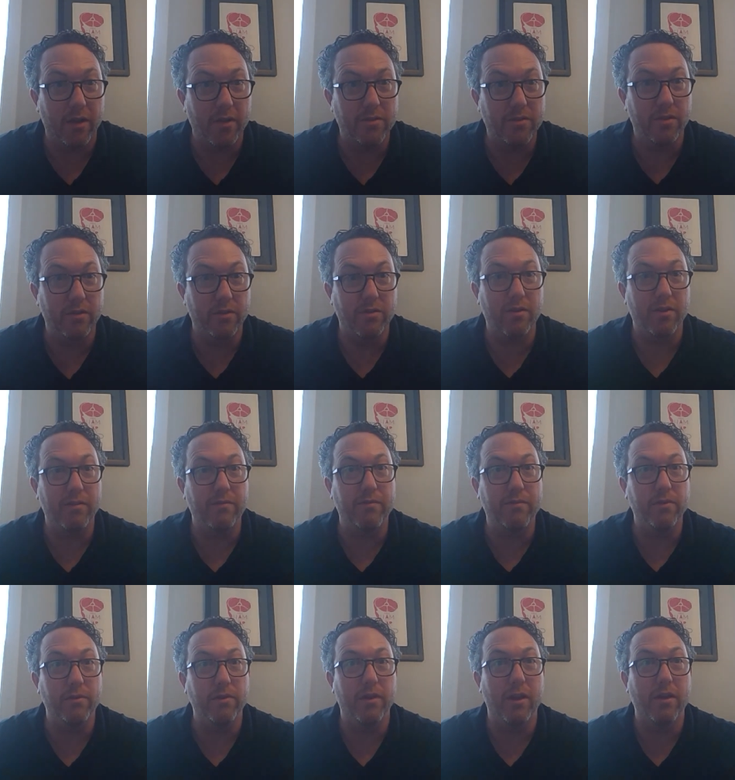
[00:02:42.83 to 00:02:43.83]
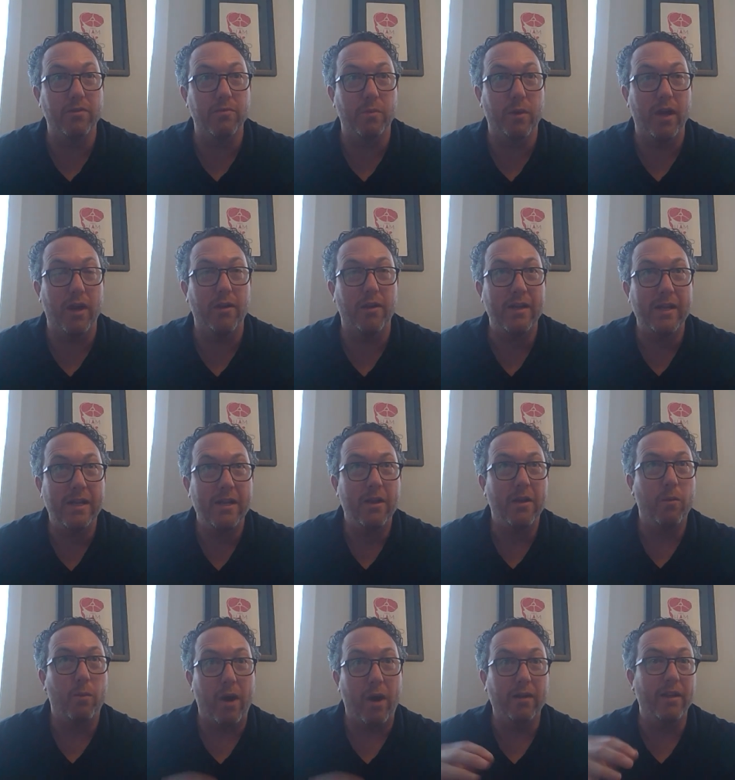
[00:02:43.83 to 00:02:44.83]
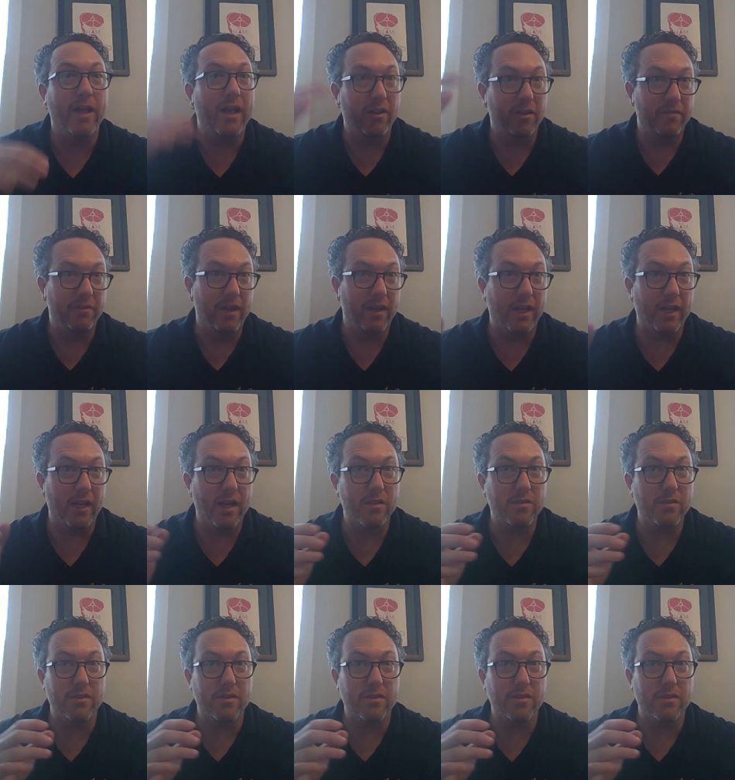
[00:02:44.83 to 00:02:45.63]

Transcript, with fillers: uh, to, to the food as well while elevating it.